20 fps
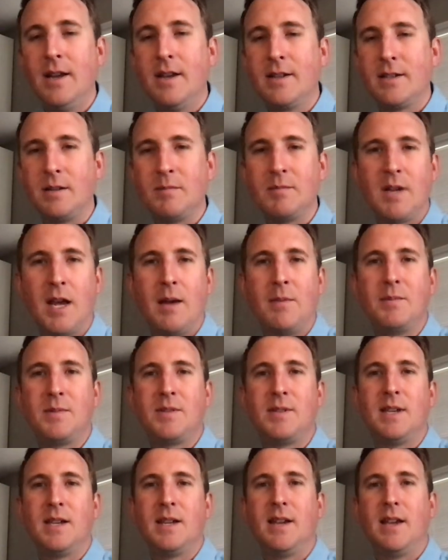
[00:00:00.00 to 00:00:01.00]

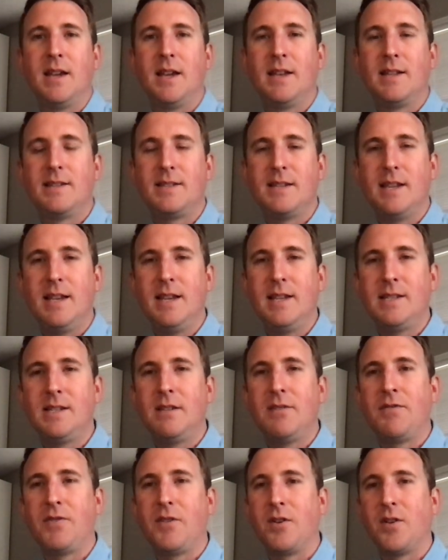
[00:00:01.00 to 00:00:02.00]
sometimes it's
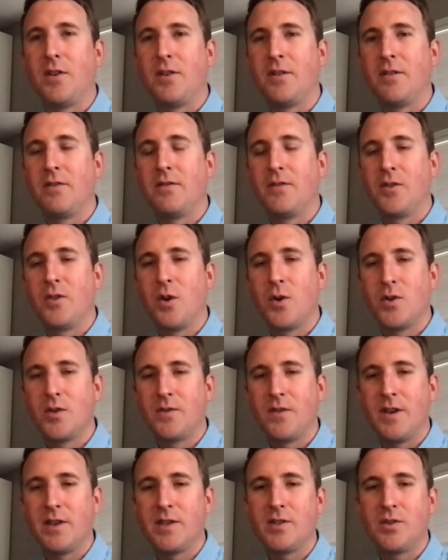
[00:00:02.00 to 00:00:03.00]
easy for those
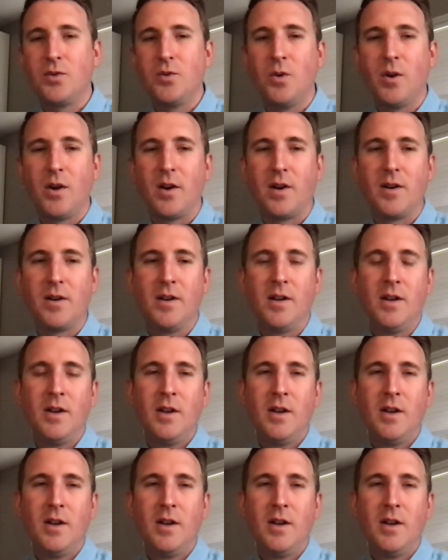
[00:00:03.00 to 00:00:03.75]
of us who are